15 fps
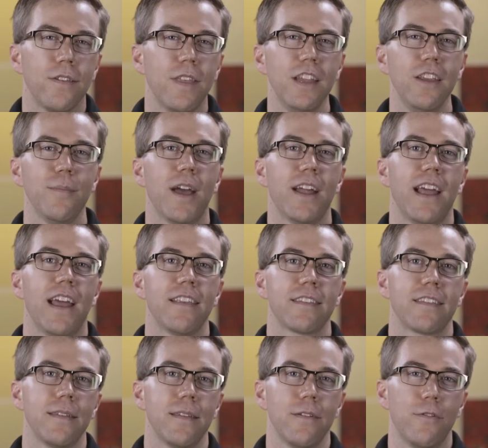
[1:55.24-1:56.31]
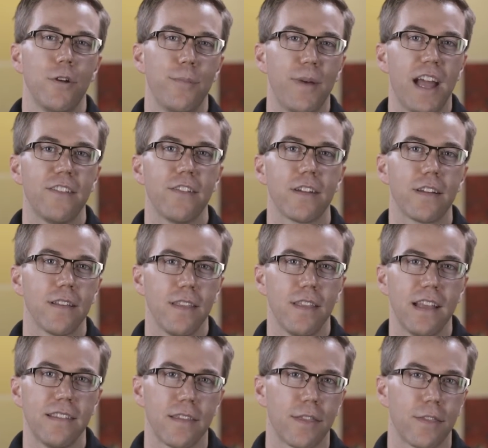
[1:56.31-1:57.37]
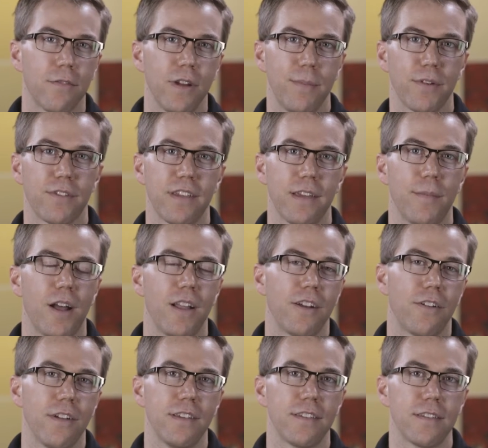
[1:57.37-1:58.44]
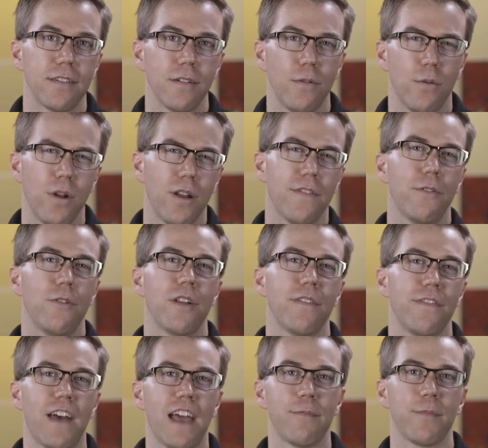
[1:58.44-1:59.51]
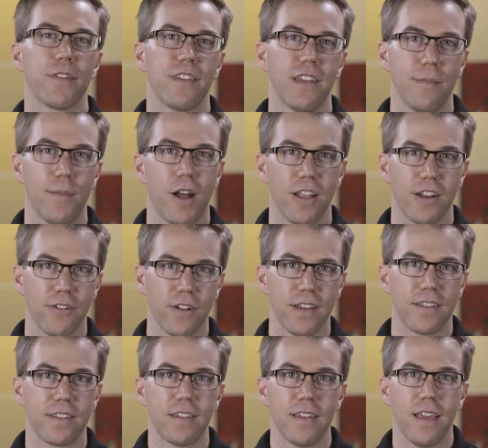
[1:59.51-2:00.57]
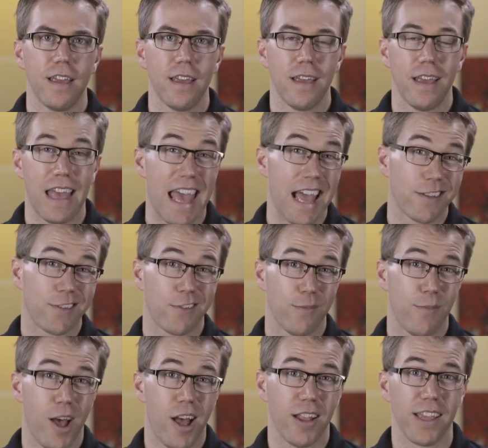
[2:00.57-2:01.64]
So then you might ask, well Patrick, that's a 3% moly grease. What if I want a 5% moly grease? Extra